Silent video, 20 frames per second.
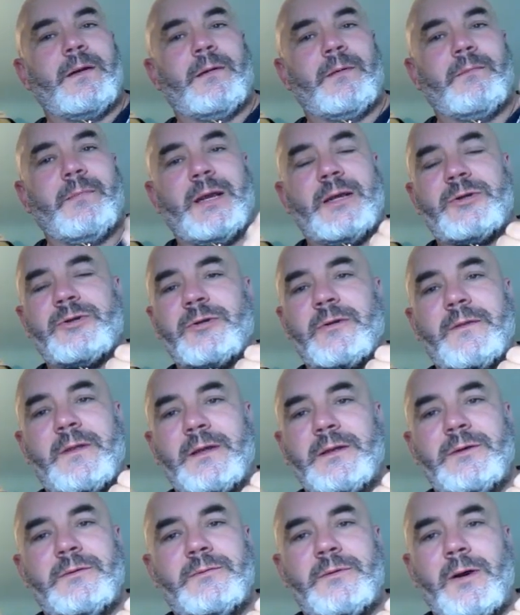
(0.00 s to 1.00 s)
make sure
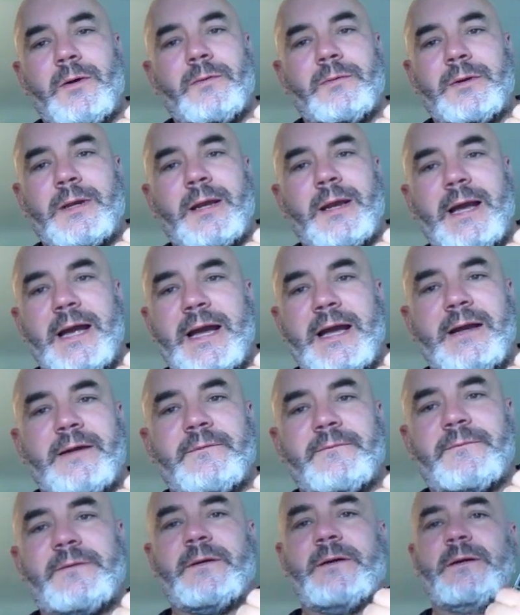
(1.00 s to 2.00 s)
that you don't
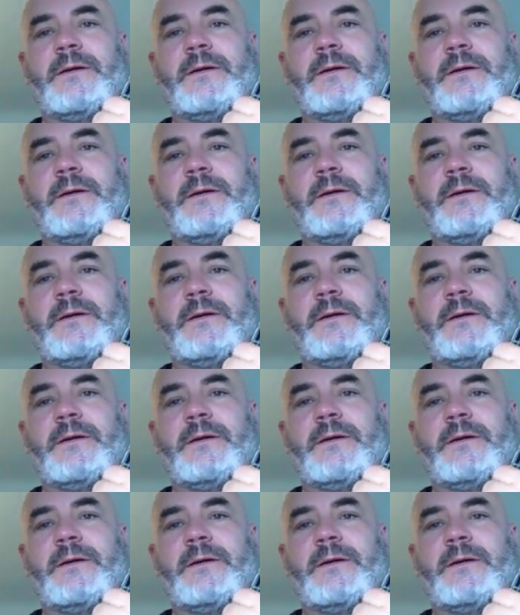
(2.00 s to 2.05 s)
have